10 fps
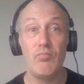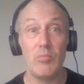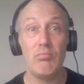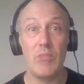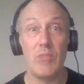
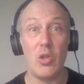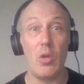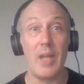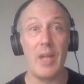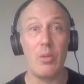Then you'll like
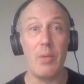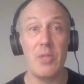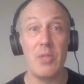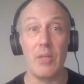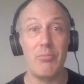the website,
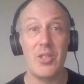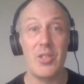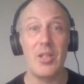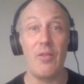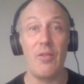Steel
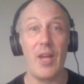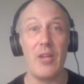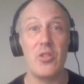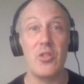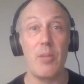Flyers,
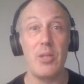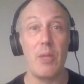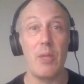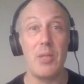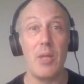
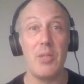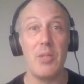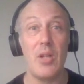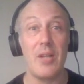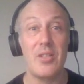
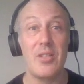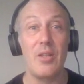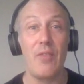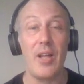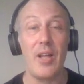
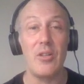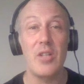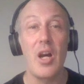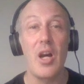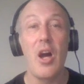www.steelflyers.com
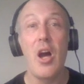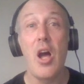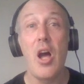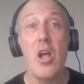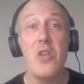
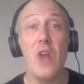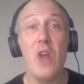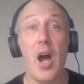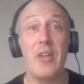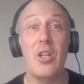dot
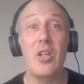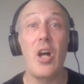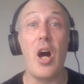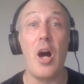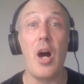
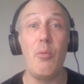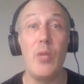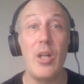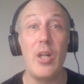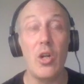com. We
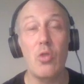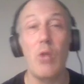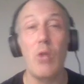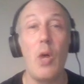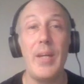are
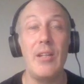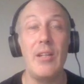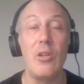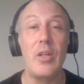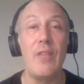growing and
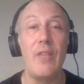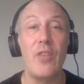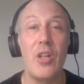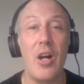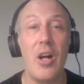looking for
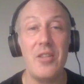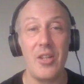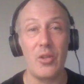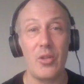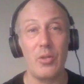content
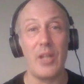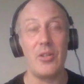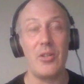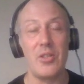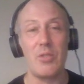creators
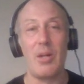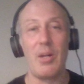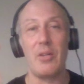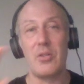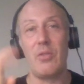as well.
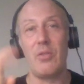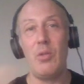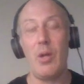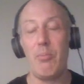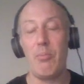So if you want
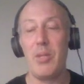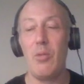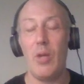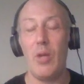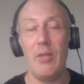to be one,